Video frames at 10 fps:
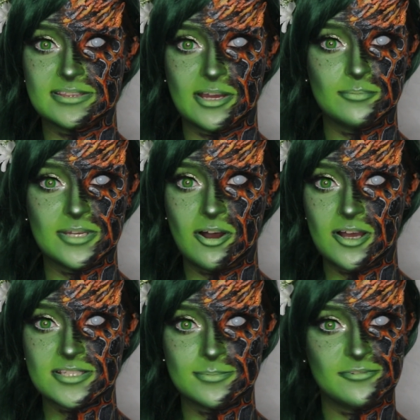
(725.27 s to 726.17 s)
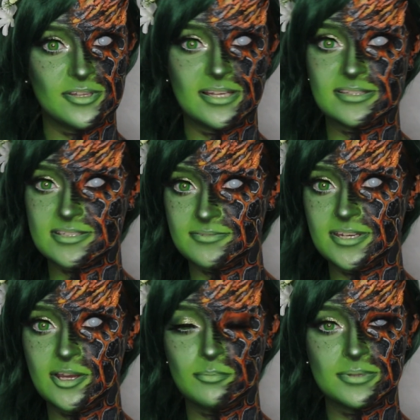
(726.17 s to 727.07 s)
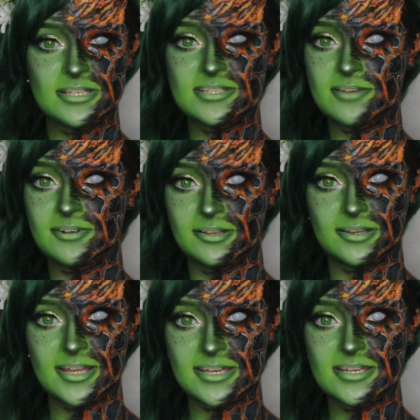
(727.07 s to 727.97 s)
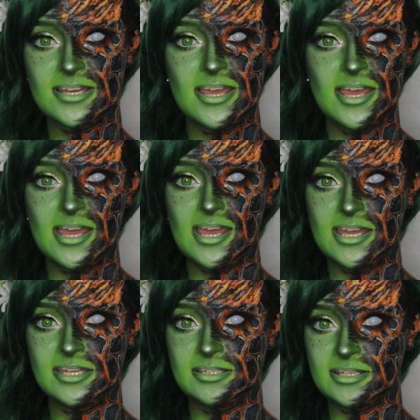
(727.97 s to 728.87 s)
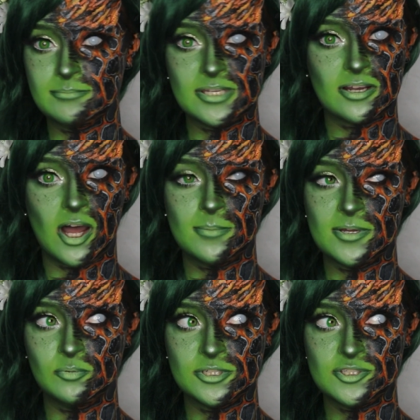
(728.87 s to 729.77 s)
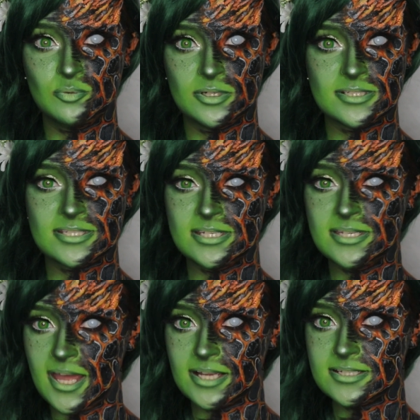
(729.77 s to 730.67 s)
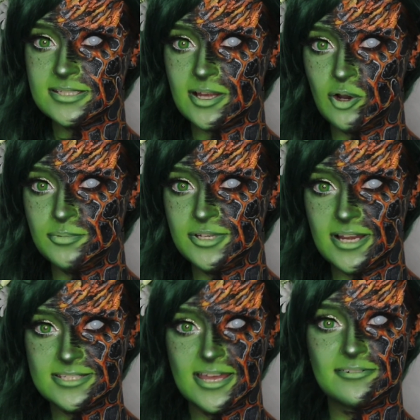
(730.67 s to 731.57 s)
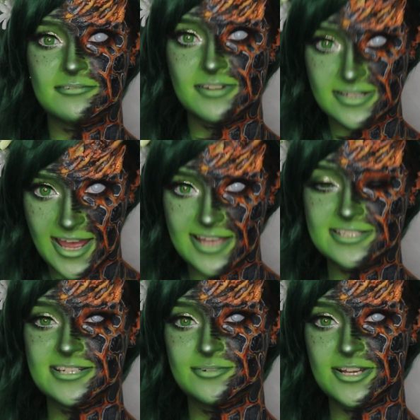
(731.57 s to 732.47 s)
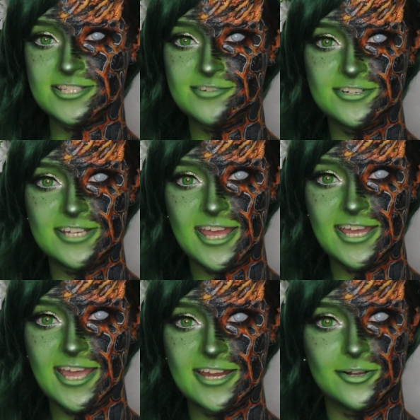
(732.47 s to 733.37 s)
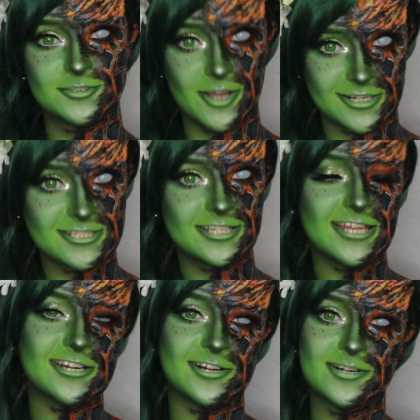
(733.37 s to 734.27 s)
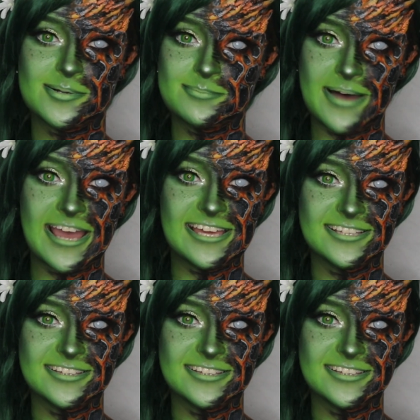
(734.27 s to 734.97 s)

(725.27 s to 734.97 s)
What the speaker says: That would be awesome. If you like this video, please give it a like and leave me a comment what you want to see next. I hope you guys have a fantastic rest of your day, and I'll talk to you later. Bye!